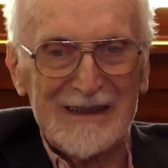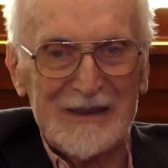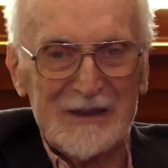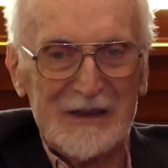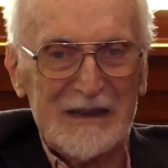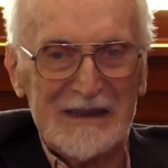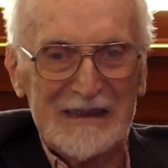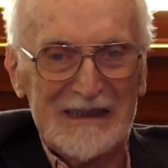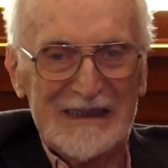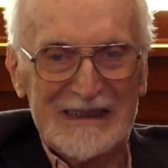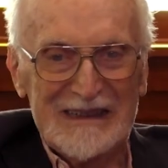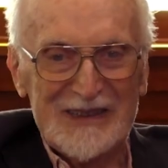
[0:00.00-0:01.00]
had a, an
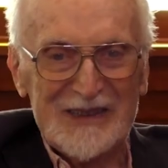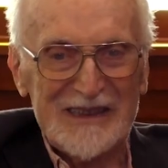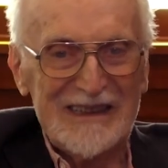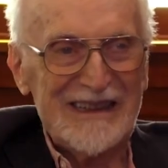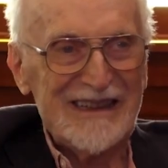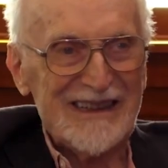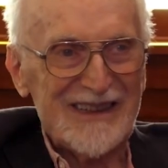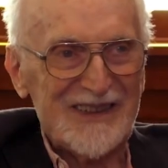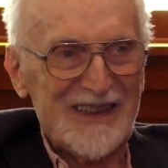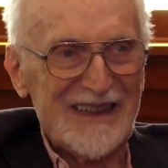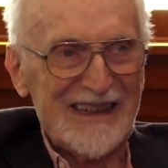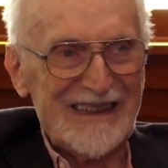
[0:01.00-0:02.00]
English,
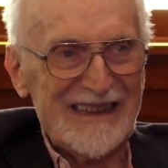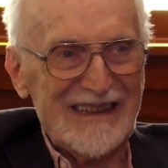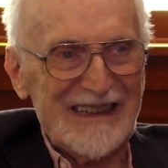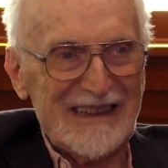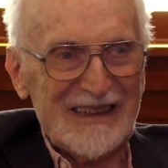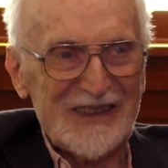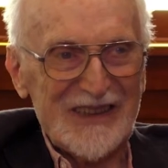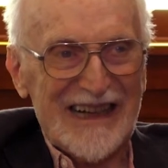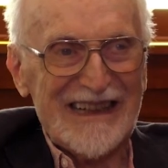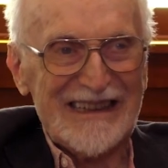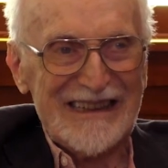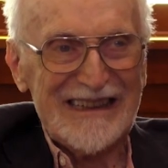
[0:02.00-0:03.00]
still had an English
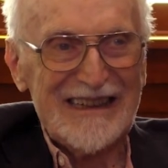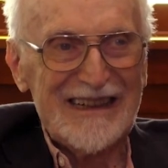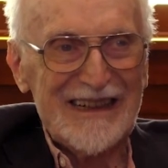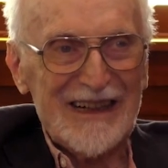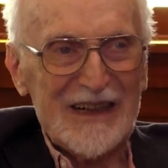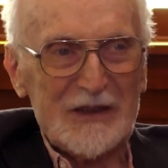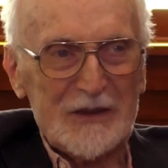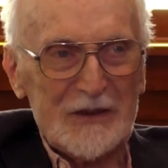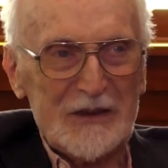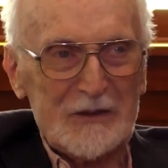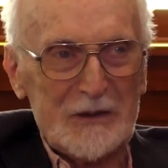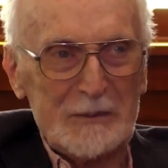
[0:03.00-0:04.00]
nanny, and on
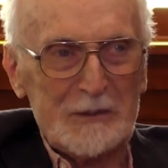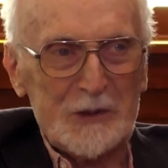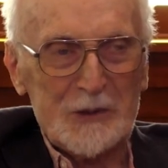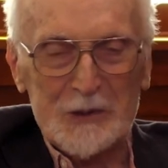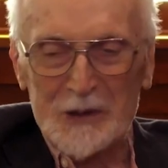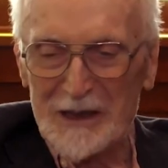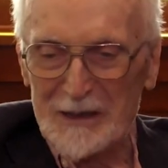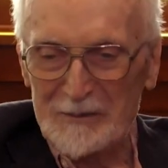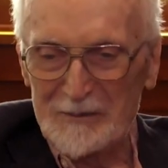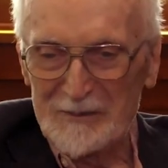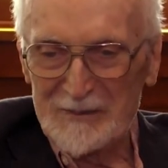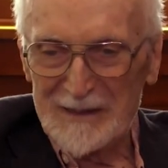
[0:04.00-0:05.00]
a trip to uh,
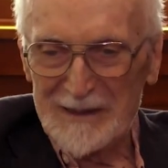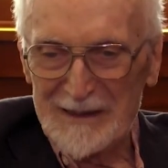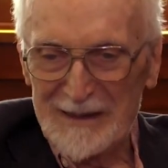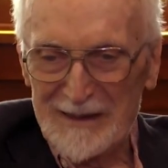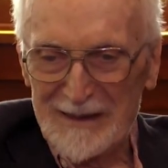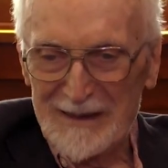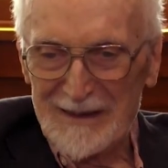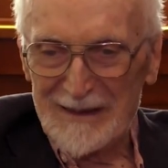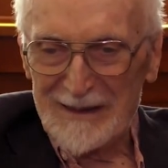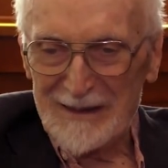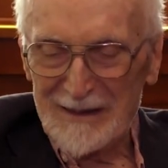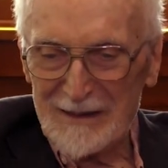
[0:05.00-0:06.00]

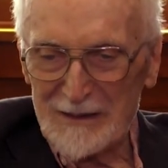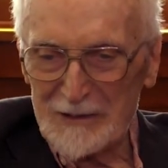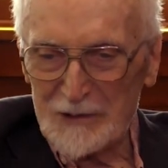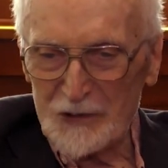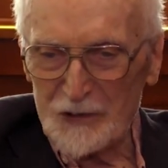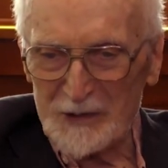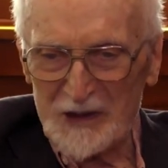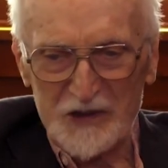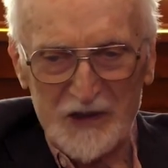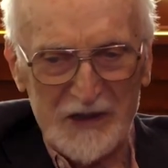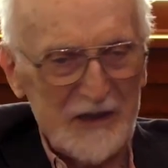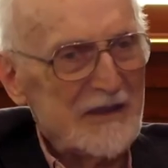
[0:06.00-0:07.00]
uh to
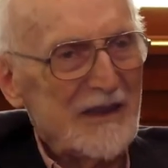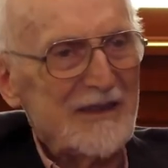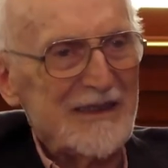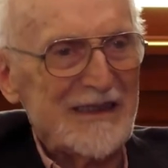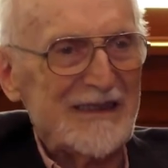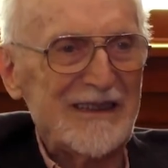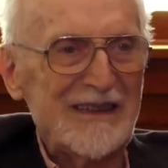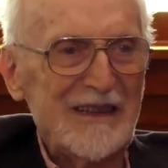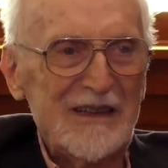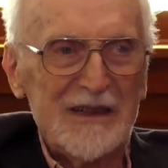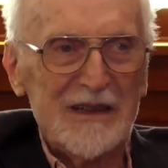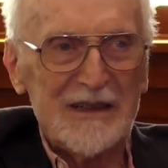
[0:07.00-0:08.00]
Switzerland, I think.
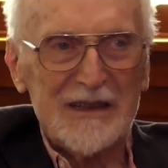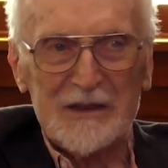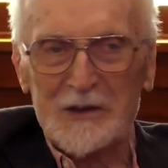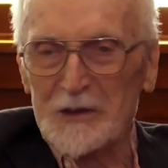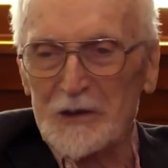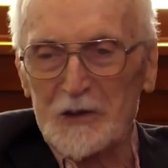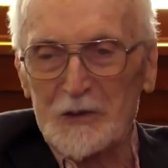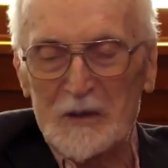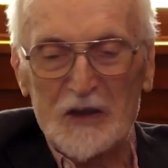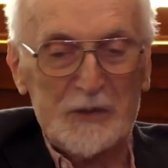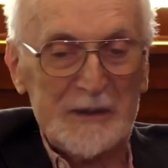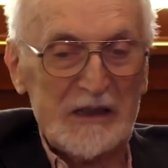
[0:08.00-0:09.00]
I heard her
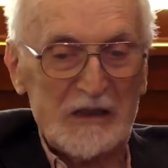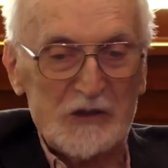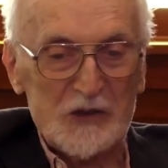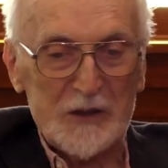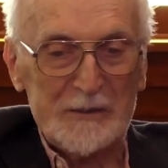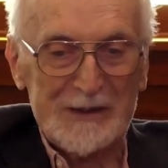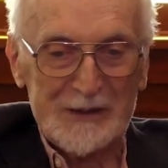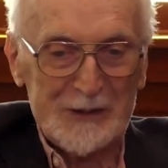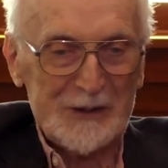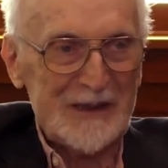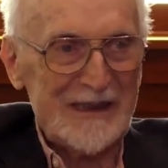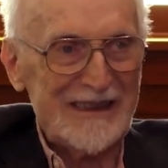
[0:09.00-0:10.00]
speaking German
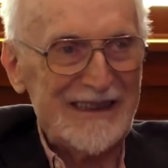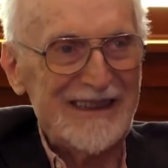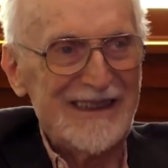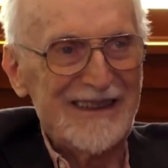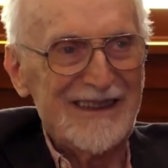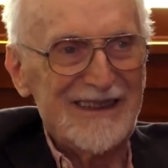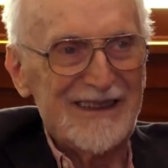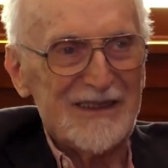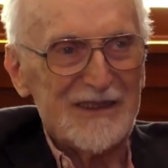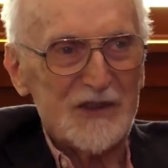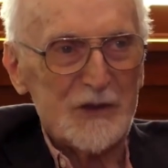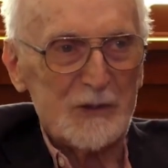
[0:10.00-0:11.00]
to the.
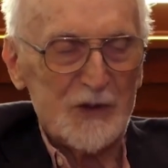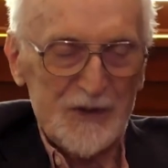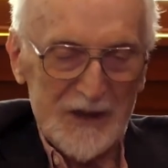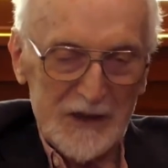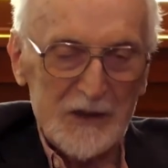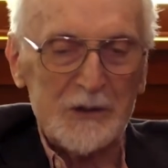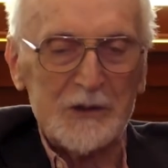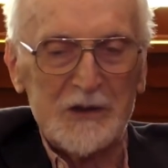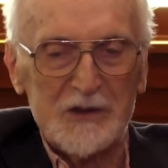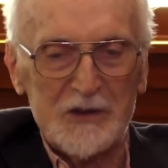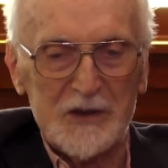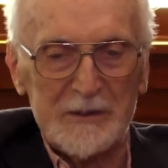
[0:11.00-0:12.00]
She was fairly good
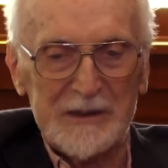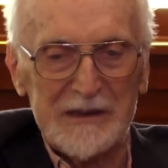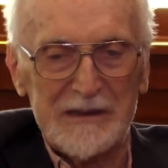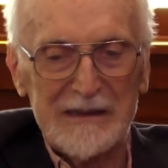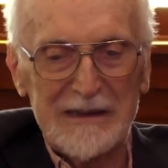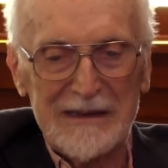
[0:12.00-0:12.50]
in German,